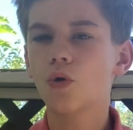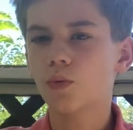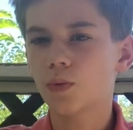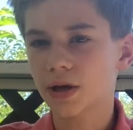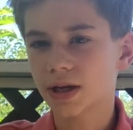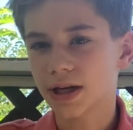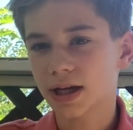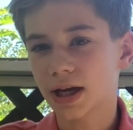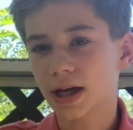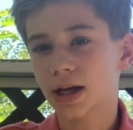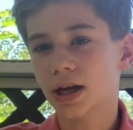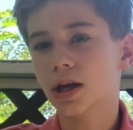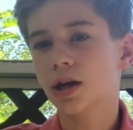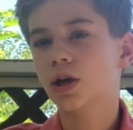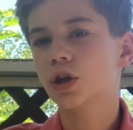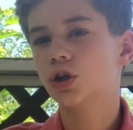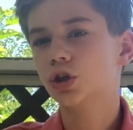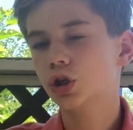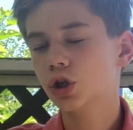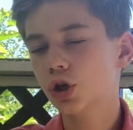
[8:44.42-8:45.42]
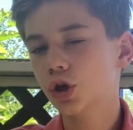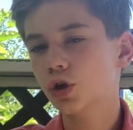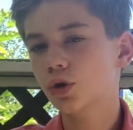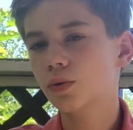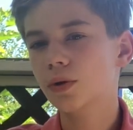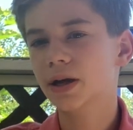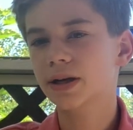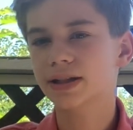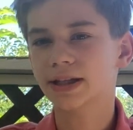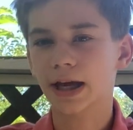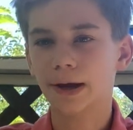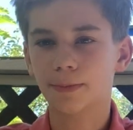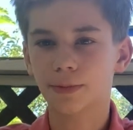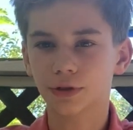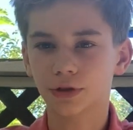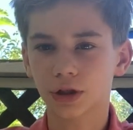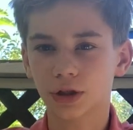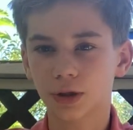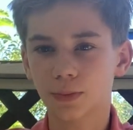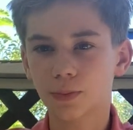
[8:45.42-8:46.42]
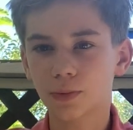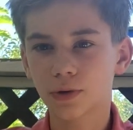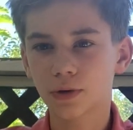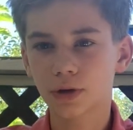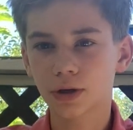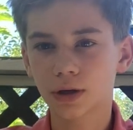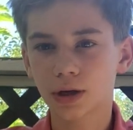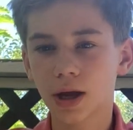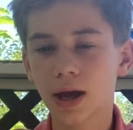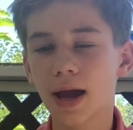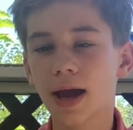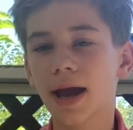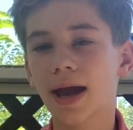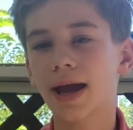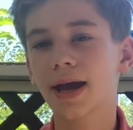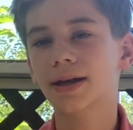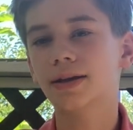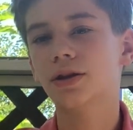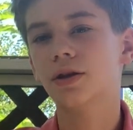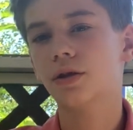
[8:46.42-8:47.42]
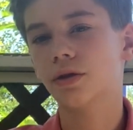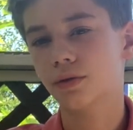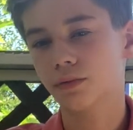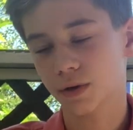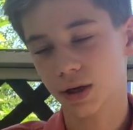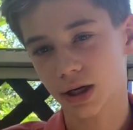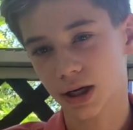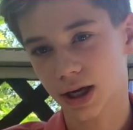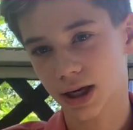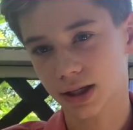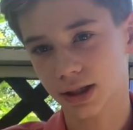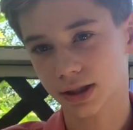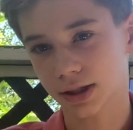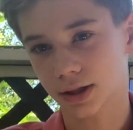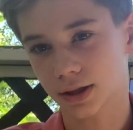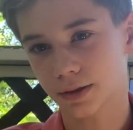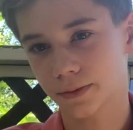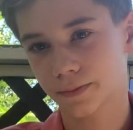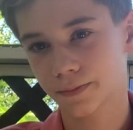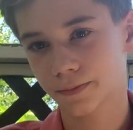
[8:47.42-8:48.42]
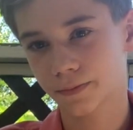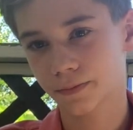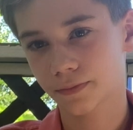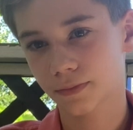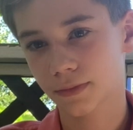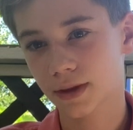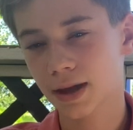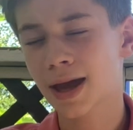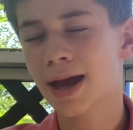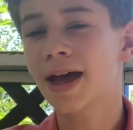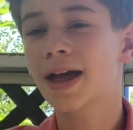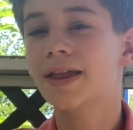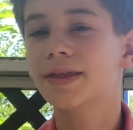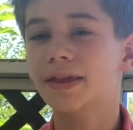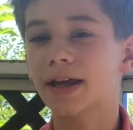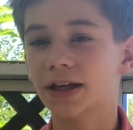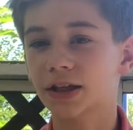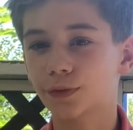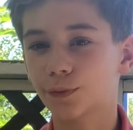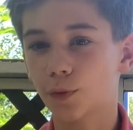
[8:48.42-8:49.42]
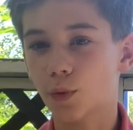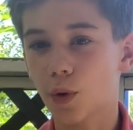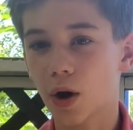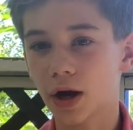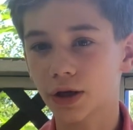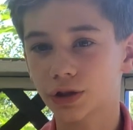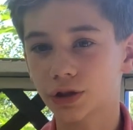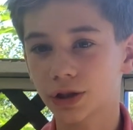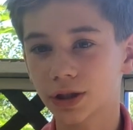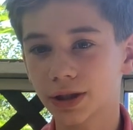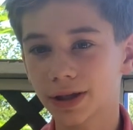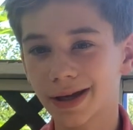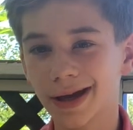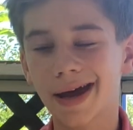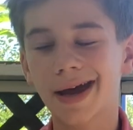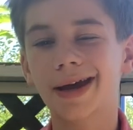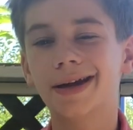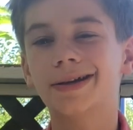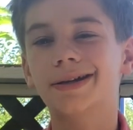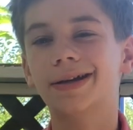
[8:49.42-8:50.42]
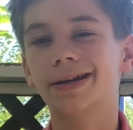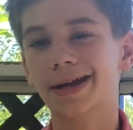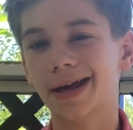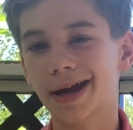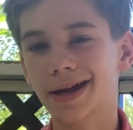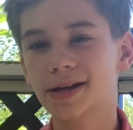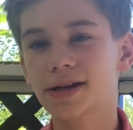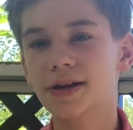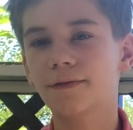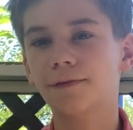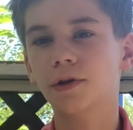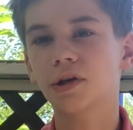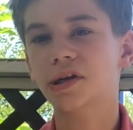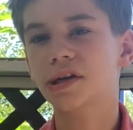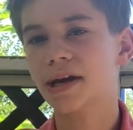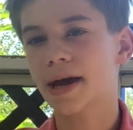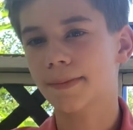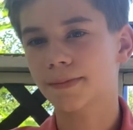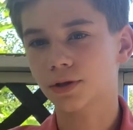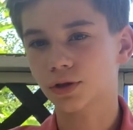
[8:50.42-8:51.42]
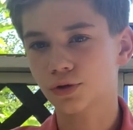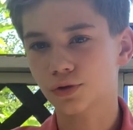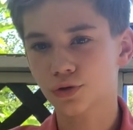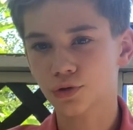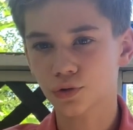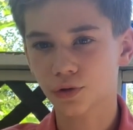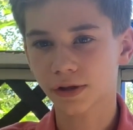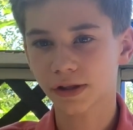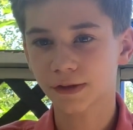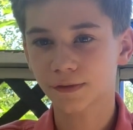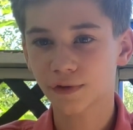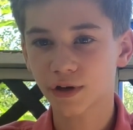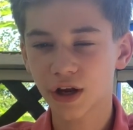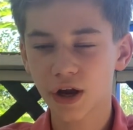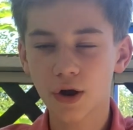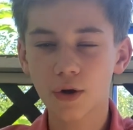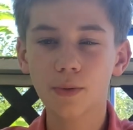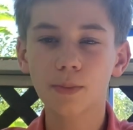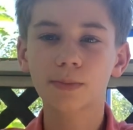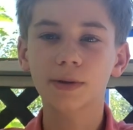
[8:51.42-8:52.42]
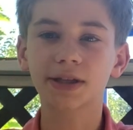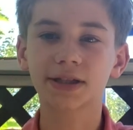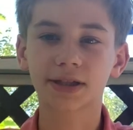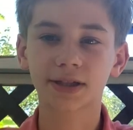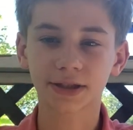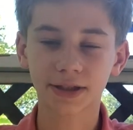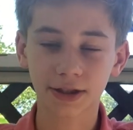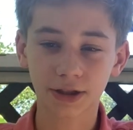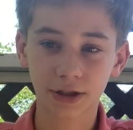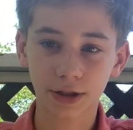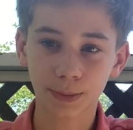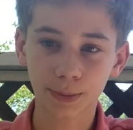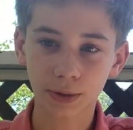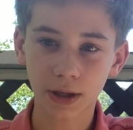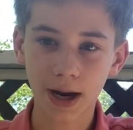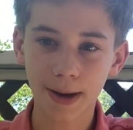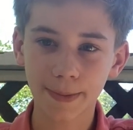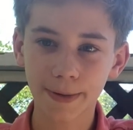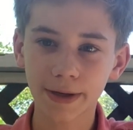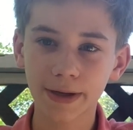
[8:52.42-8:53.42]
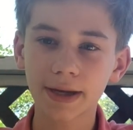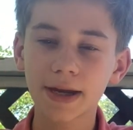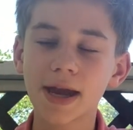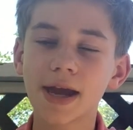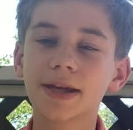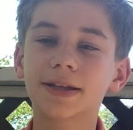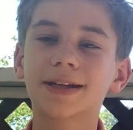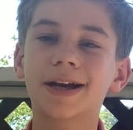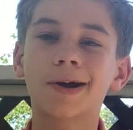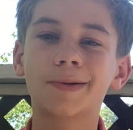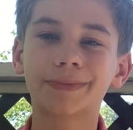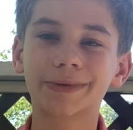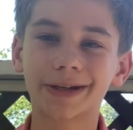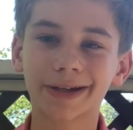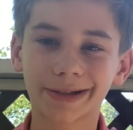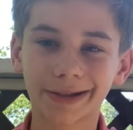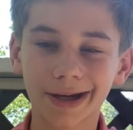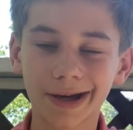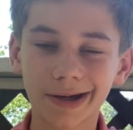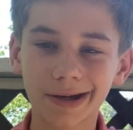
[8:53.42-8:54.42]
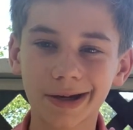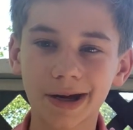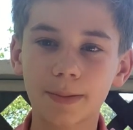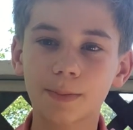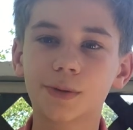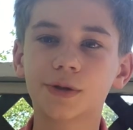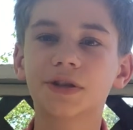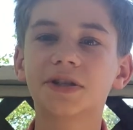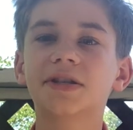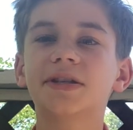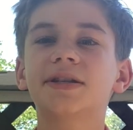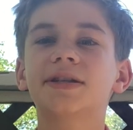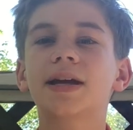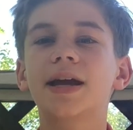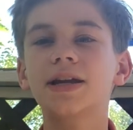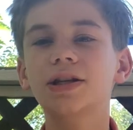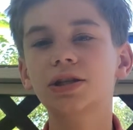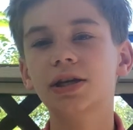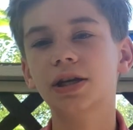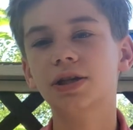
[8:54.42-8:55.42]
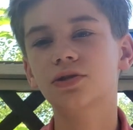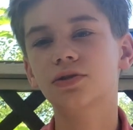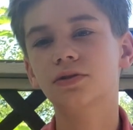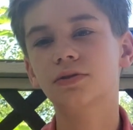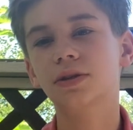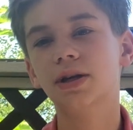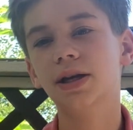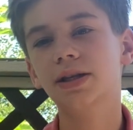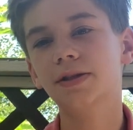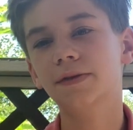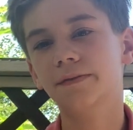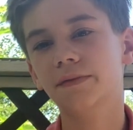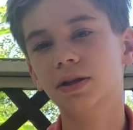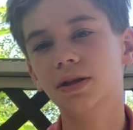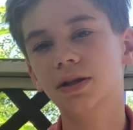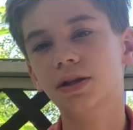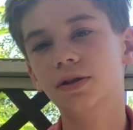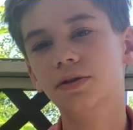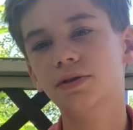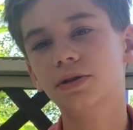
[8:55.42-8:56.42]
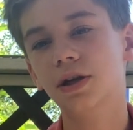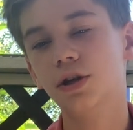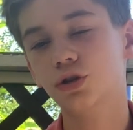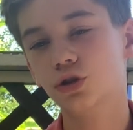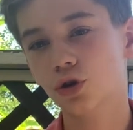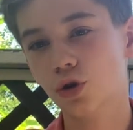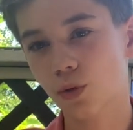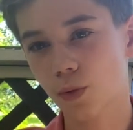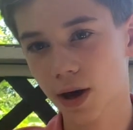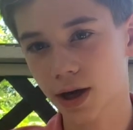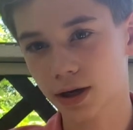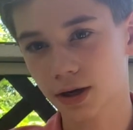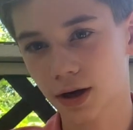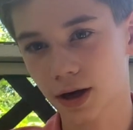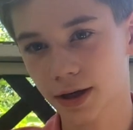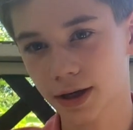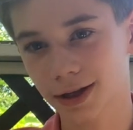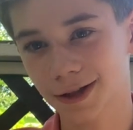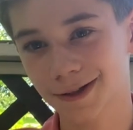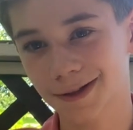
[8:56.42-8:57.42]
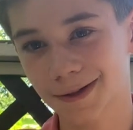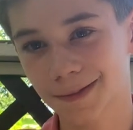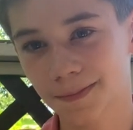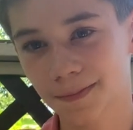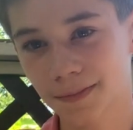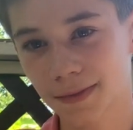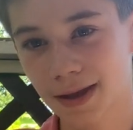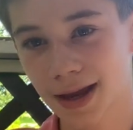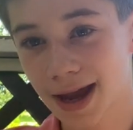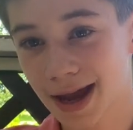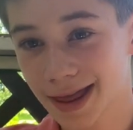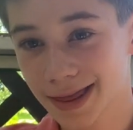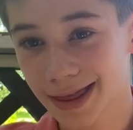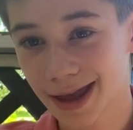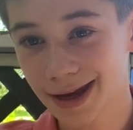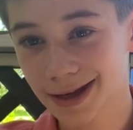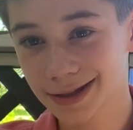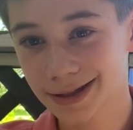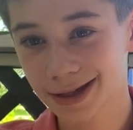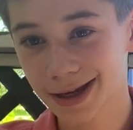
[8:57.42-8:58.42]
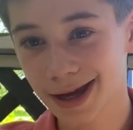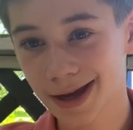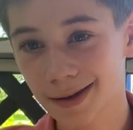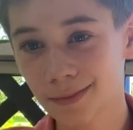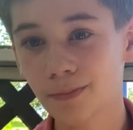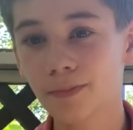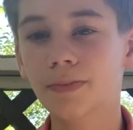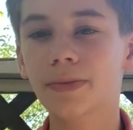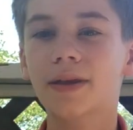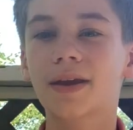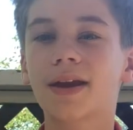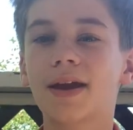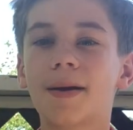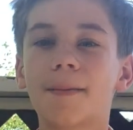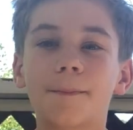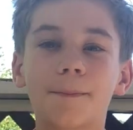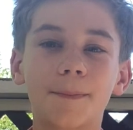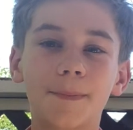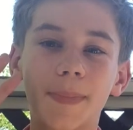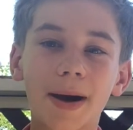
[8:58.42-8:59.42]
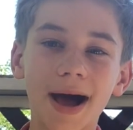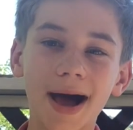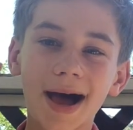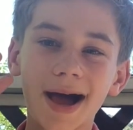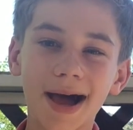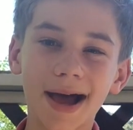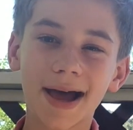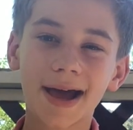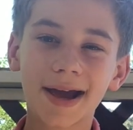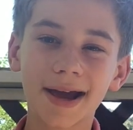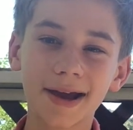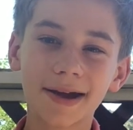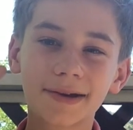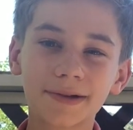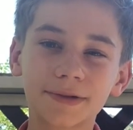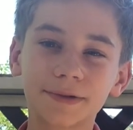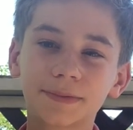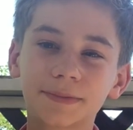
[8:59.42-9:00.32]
We did 2 examples on the board and 3 in IXL. Thanks for watching, and again, if you just happen to enjoy this video, please consider subscribing, as it helps out a ton and pushes these educational kinds of videos out to a wider audience. Thanks again. Bye!